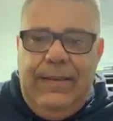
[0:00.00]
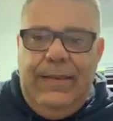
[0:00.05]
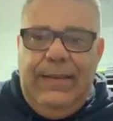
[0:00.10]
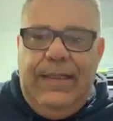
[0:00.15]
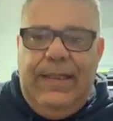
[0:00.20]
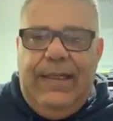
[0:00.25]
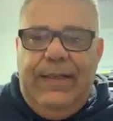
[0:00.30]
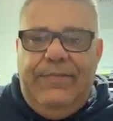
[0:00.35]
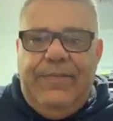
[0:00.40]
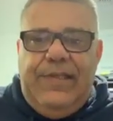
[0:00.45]

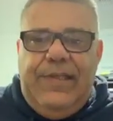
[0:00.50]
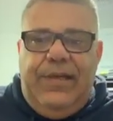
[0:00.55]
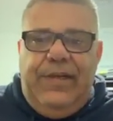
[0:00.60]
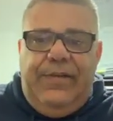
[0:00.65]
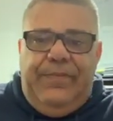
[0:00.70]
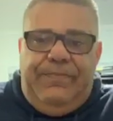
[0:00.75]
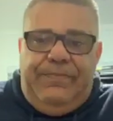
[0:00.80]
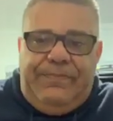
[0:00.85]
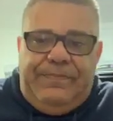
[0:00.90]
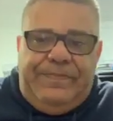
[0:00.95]

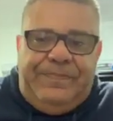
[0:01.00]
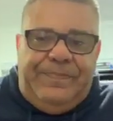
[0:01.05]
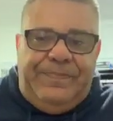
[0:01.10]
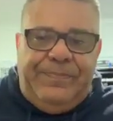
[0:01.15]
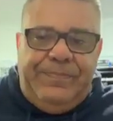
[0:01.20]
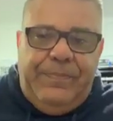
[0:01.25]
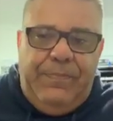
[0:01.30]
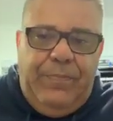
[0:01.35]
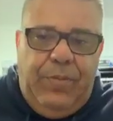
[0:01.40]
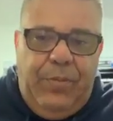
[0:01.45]

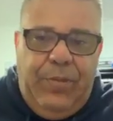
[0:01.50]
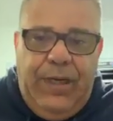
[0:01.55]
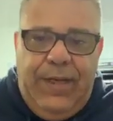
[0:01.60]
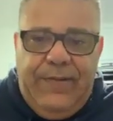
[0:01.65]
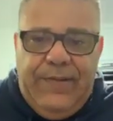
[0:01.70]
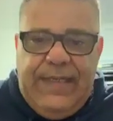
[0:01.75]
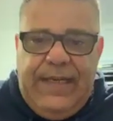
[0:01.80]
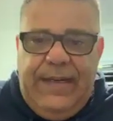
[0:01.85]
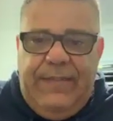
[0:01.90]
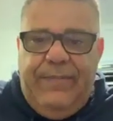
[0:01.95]
But what I
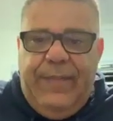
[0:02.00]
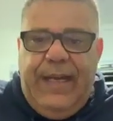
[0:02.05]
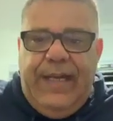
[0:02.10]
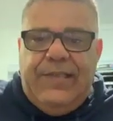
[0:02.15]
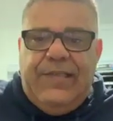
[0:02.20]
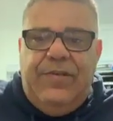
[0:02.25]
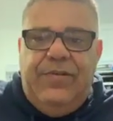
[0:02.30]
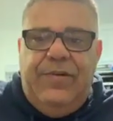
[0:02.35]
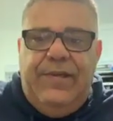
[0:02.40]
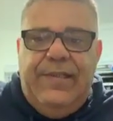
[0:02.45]
was getting back
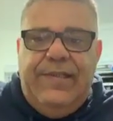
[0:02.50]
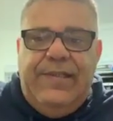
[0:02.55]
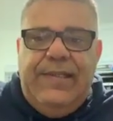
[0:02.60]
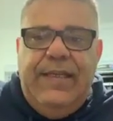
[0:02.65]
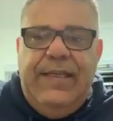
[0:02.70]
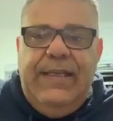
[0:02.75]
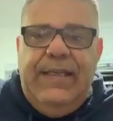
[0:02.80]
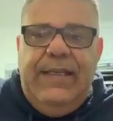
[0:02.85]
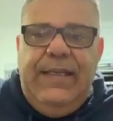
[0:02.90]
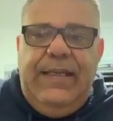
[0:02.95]
to is,
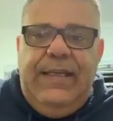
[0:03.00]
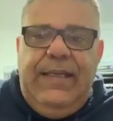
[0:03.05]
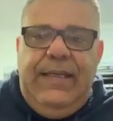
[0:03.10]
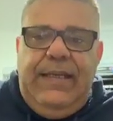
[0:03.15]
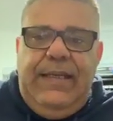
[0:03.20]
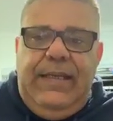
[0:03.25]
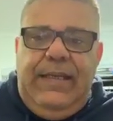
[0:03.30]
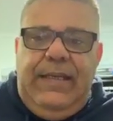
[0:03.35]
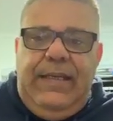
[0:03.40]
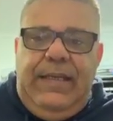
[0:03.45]

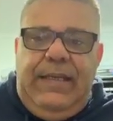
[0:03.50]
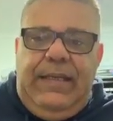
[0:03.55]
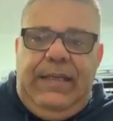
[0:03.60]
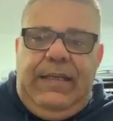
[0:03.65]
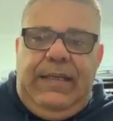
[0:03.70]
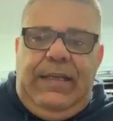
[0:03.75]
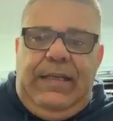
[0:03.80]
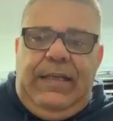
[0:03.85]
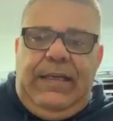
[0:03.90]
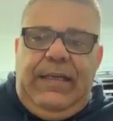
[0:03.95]

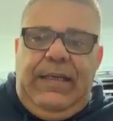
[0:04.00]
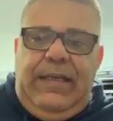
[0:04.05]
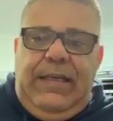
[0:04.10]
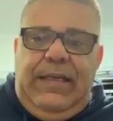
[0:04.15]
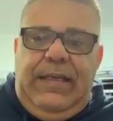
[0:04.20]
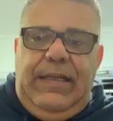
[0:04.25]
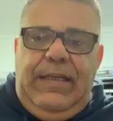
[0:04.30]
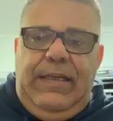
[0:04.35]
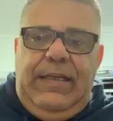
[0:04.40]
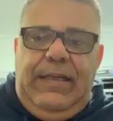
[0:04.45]

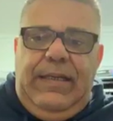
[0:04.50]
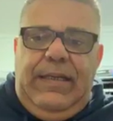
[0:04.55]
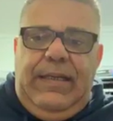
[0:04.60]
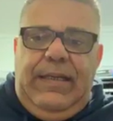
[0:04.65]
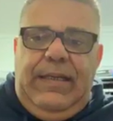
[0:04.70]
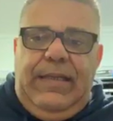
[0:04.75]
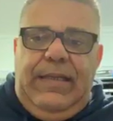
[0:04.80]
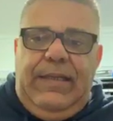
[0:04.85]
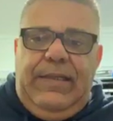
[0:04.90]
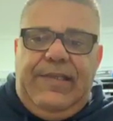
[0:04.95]

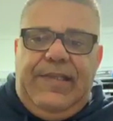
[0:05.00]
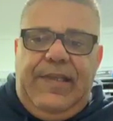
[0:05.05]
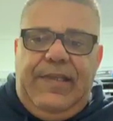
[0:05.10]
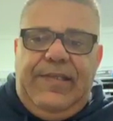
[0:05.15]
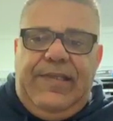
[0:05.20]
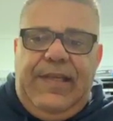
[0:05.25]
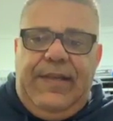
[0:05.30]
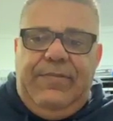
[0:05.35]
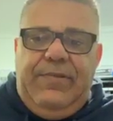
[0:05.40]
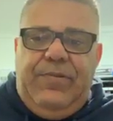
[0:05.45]
so
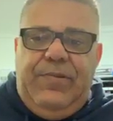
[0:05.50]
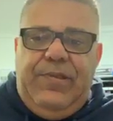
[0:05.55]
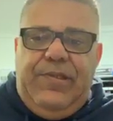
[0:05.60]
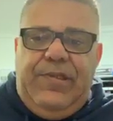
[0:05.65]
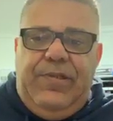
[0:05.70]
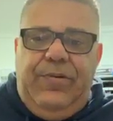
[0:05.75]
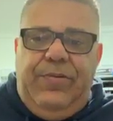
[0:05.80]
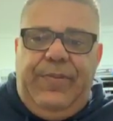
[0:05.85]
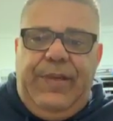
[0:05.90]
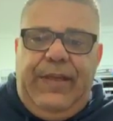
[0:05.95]
subs will
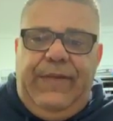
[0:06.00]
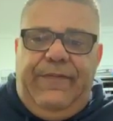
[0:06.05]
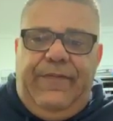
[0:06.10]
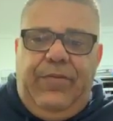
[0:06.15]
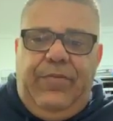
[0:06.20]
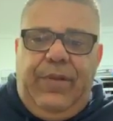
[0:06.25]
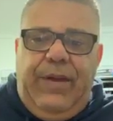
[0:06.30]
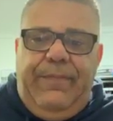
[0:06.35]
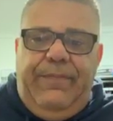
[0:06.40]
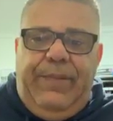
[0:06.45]
still be for
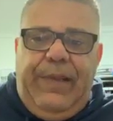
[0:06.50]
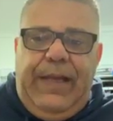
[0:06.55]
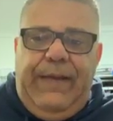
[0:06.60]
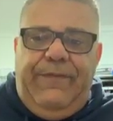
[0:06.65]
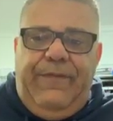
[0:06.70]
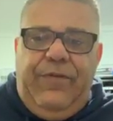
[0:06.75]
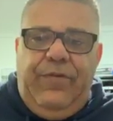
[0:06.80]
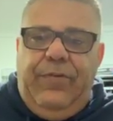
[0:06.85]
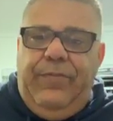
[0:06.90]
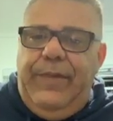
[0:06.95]
web
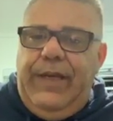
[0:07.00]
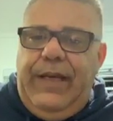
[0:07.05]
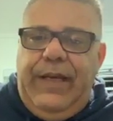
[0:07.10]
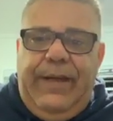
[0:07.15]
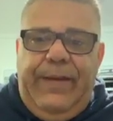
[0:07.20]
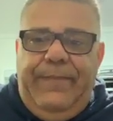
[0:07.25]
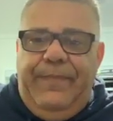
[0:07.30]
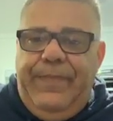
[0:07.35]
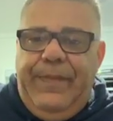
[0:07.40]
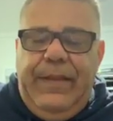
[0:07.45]
platform?
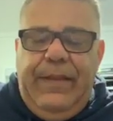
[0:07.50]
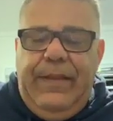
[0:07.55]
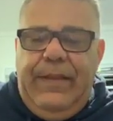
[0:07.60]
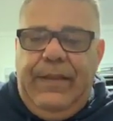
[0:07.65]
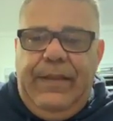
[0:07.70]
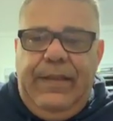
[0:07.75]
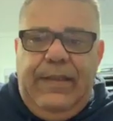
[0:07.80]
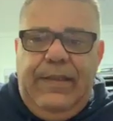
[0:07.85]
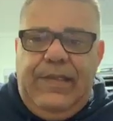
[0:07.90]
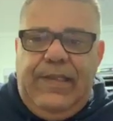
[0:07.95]
No.
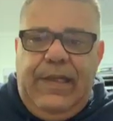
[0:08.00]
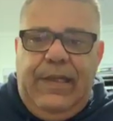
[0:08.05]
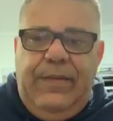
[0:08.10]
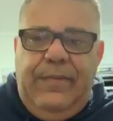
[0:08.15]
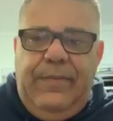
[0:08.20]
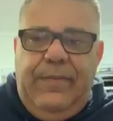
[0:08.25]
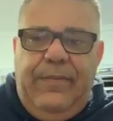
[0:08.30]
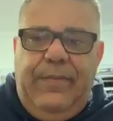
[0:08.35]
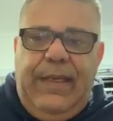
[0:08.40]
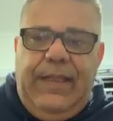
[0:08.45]
So,
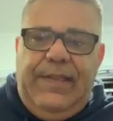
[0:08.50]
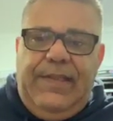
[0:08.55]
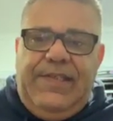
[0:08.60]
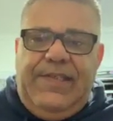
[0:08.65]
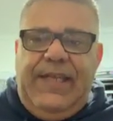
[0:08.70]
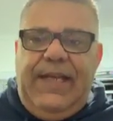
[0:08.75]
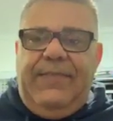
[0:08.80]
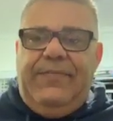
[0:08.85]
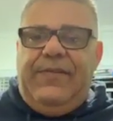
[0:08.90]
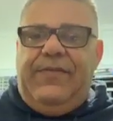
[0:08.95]
mate, the
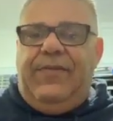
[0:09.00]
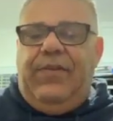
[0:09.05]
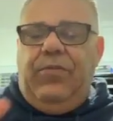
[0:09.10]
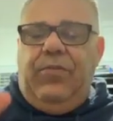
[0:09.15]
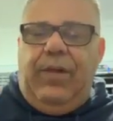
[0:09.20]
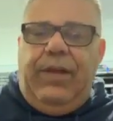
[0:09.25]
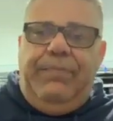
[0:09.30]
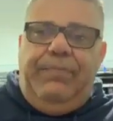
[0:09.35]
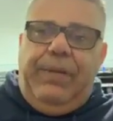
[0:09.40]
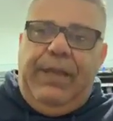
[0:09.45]
subs for the
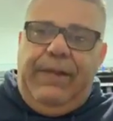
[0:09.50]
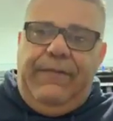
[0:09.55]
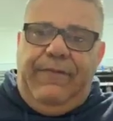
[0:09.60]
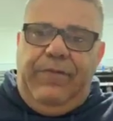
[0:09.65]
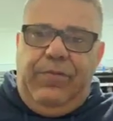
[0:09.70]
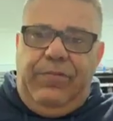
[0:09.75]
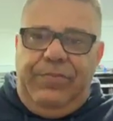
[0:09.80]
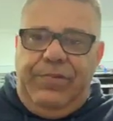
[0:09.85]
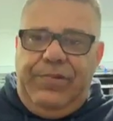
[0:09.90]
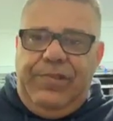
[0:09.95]
web
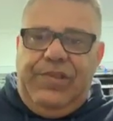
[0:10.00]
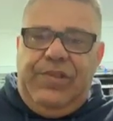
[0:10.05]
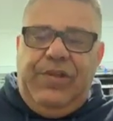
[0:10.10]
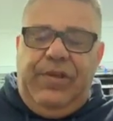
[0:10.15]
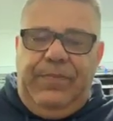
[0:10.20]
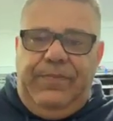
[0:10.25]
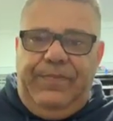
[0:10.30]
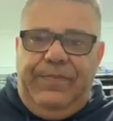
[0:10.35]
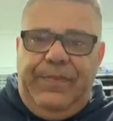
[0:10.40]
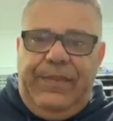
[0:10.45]
platform will
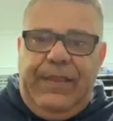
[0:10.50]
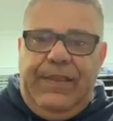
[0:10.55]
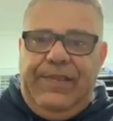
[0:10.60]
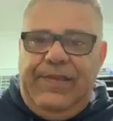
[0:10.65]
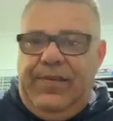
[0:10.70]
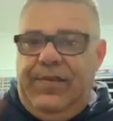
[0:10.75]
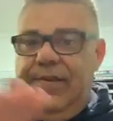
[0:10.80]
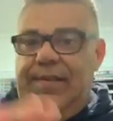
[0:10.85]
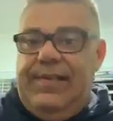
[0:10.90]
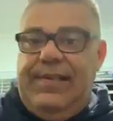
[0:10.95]
stop as
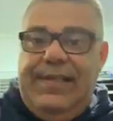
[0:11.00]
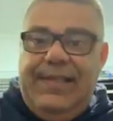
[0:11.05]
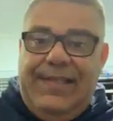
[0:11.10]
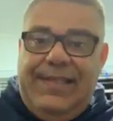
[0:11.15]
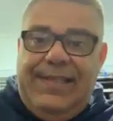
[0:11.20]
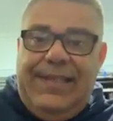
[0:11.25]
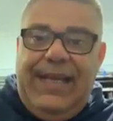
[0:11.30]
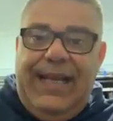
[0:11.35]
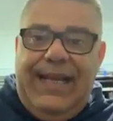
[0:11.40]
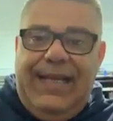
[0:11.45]
soon as this
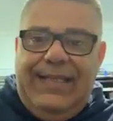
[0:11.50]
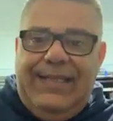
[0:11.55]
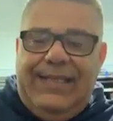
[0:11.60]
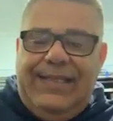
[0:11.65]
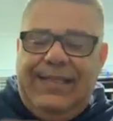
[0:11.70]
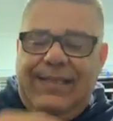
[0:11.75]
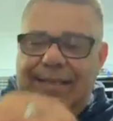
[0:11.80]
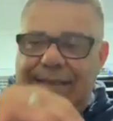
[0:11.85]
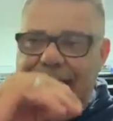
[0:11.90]
starts.